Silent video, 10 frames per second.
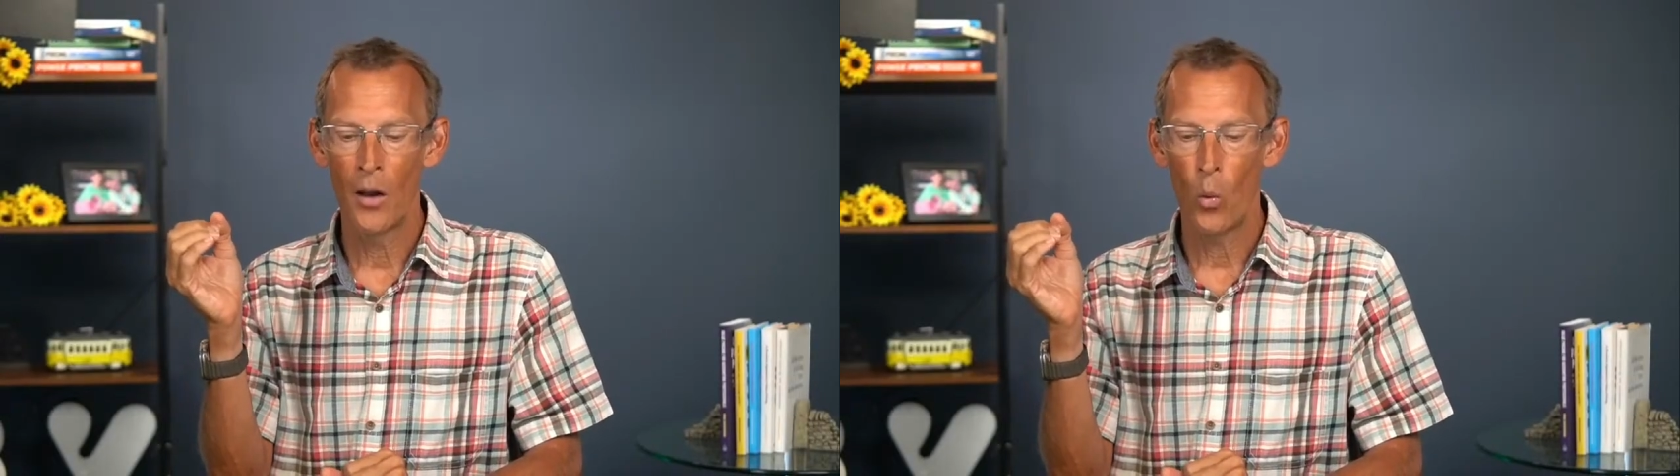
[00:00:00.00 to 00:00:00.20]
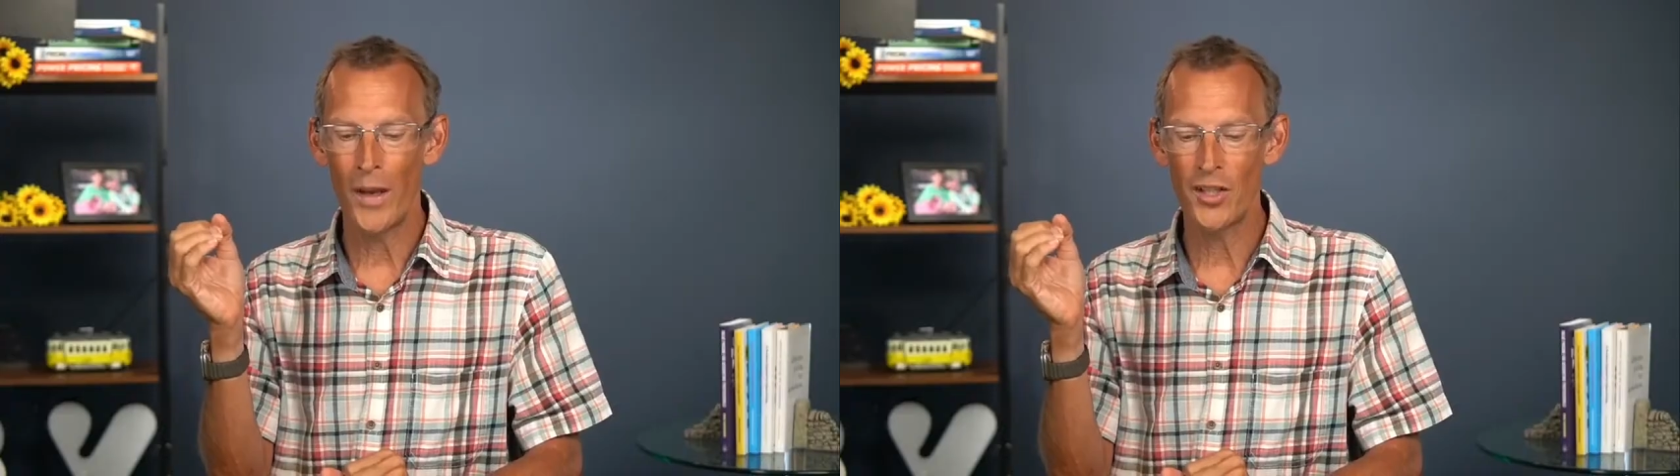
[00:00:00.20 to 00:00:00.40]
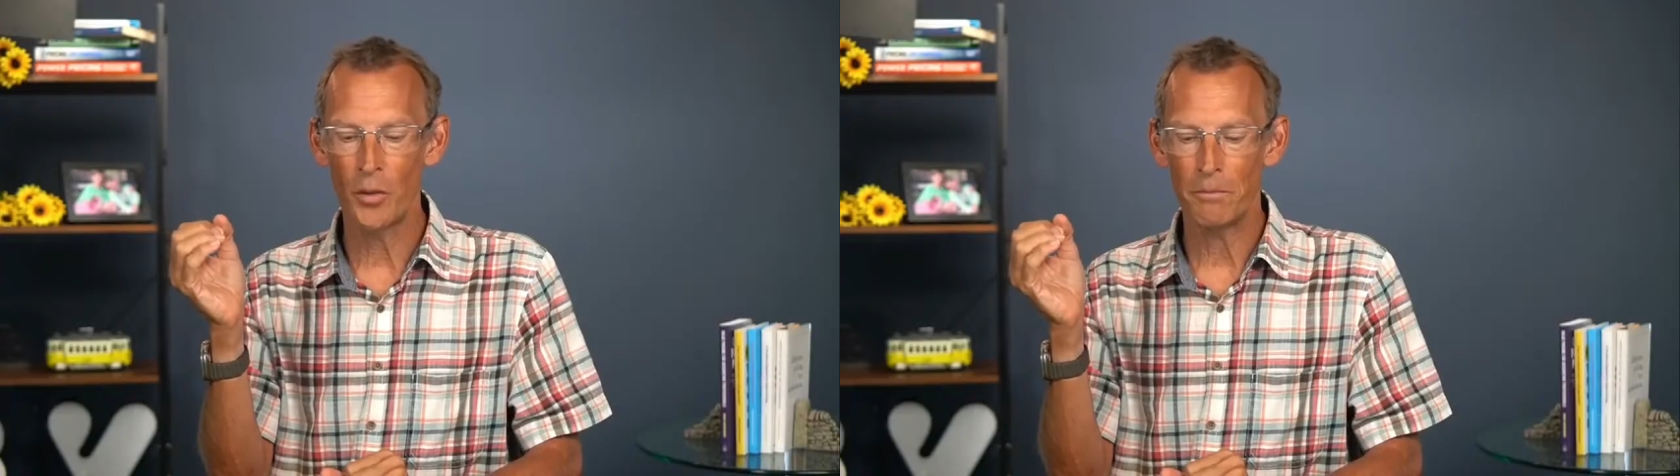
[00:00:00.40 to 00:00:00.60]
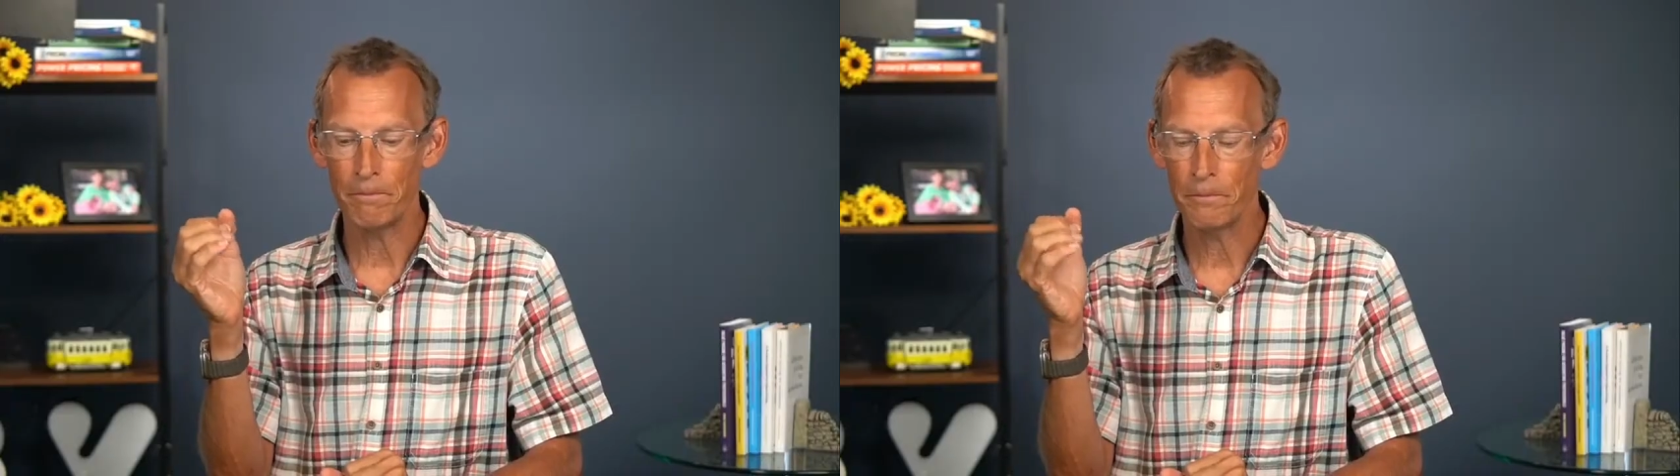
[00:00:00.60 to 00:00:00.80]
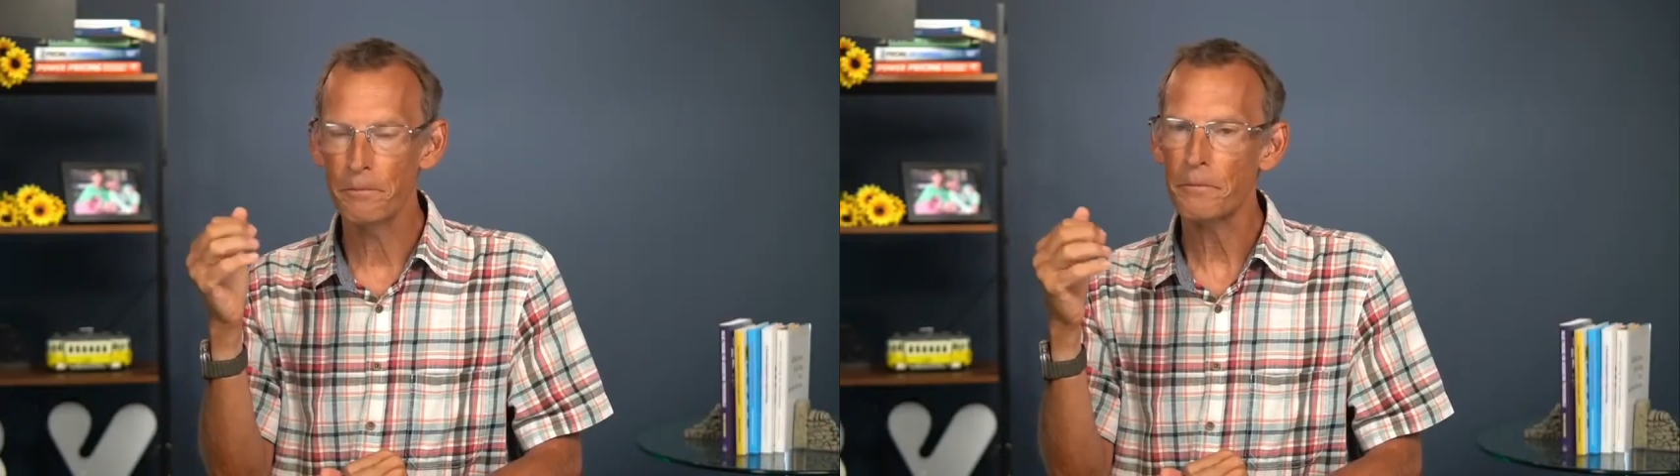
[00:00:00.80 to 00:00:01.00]
which
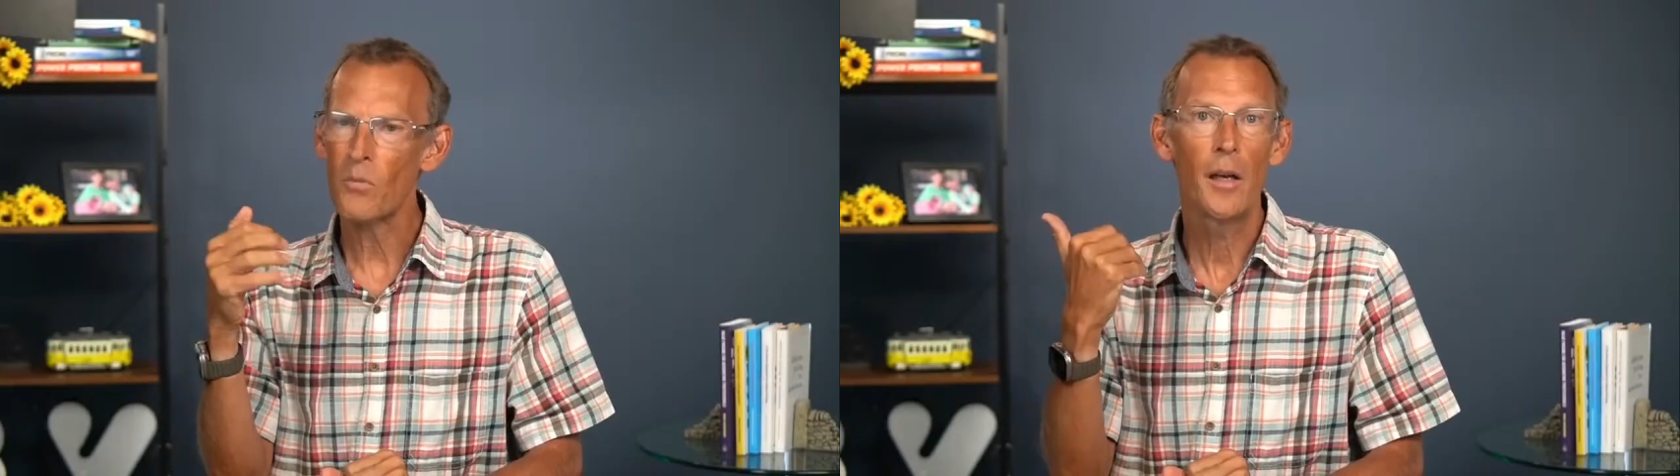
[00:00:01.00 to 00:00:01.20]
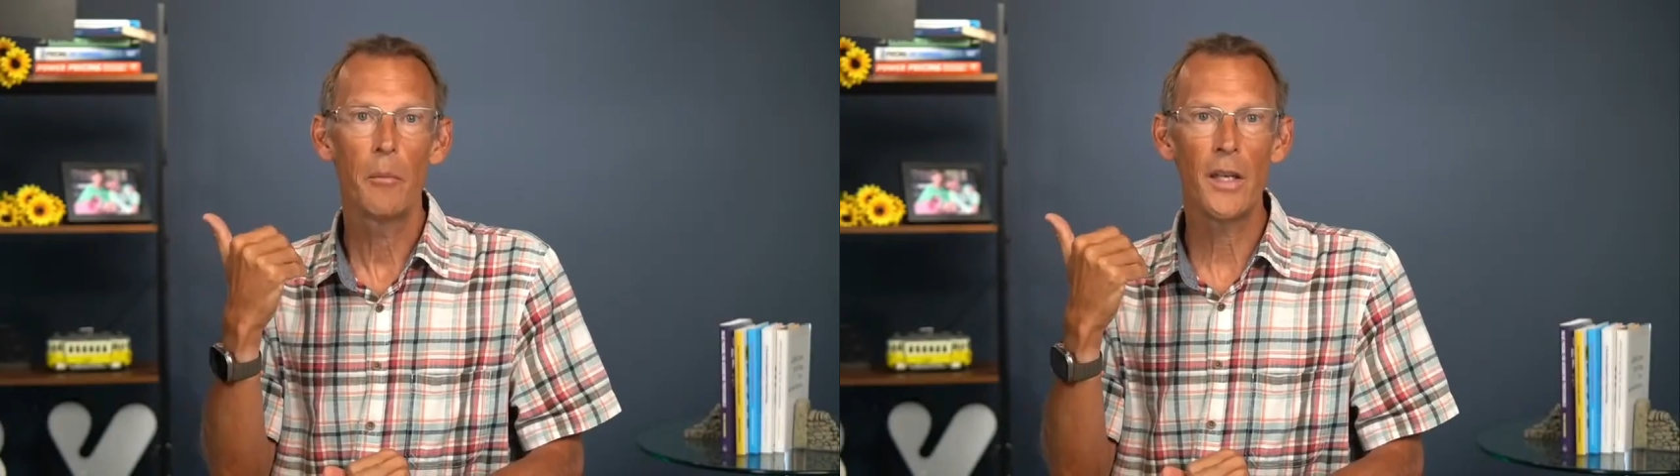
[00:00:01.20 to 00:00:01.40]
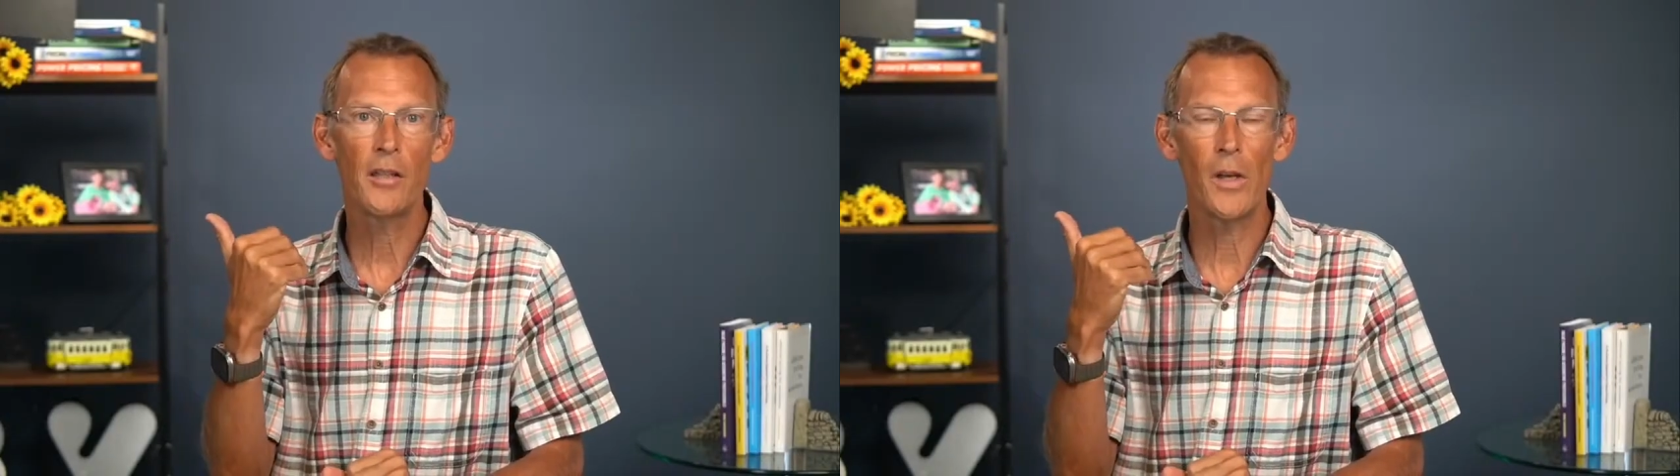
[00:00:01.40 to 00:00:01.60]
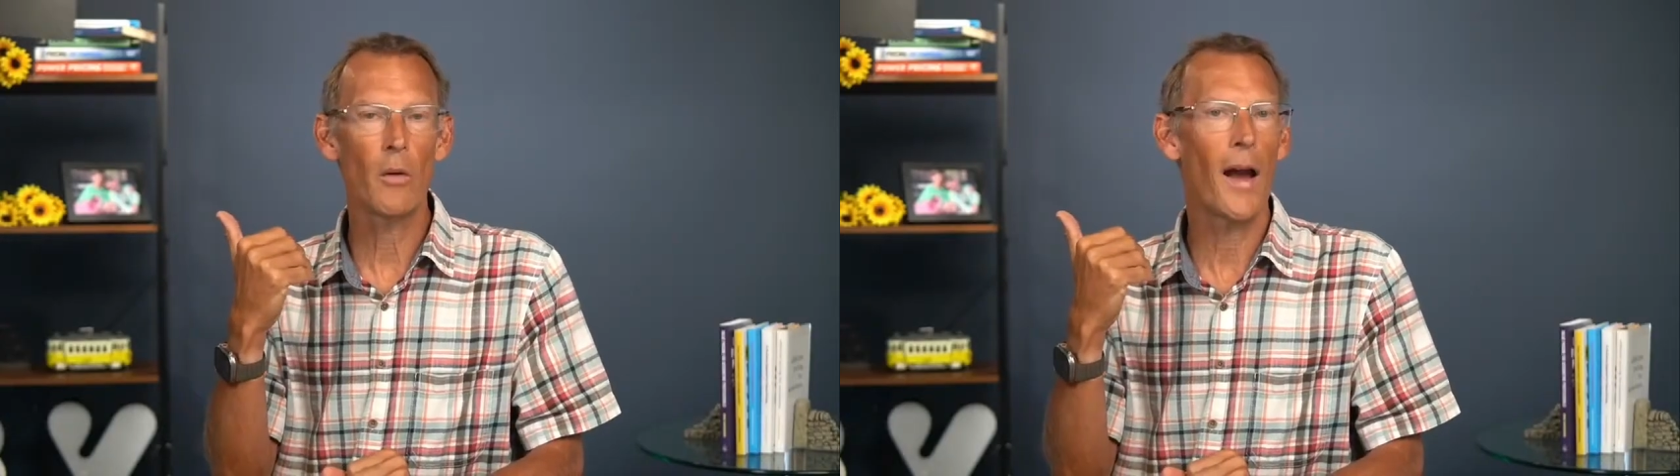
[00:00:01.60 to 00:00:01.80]
means we don't